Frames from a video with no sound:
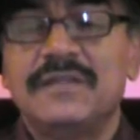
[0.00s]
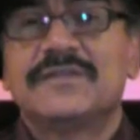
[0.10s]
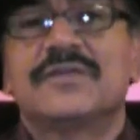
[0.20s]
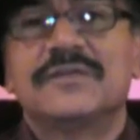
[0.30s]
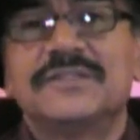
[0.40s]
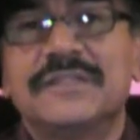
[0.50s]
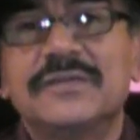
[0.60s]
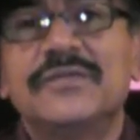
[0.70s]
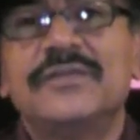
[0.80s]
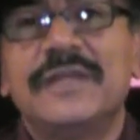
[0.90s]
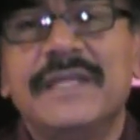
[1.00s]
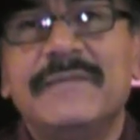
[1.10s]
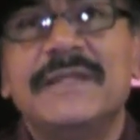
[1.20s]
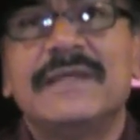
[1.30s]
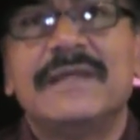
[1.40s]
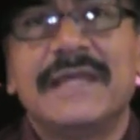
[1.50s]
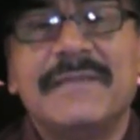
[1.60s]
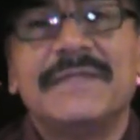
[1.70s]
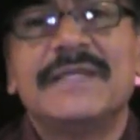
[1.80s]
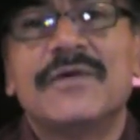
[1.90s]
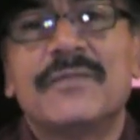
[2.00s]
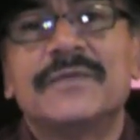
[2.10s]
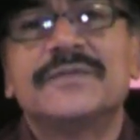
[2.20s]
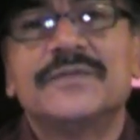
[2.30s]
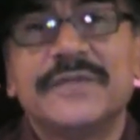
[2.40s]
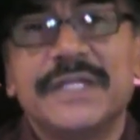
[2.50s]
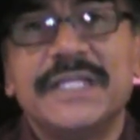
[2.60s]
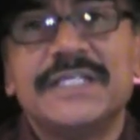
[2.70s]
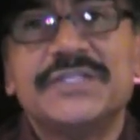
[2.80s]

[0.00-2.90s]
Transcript: this country to gave me the opportunity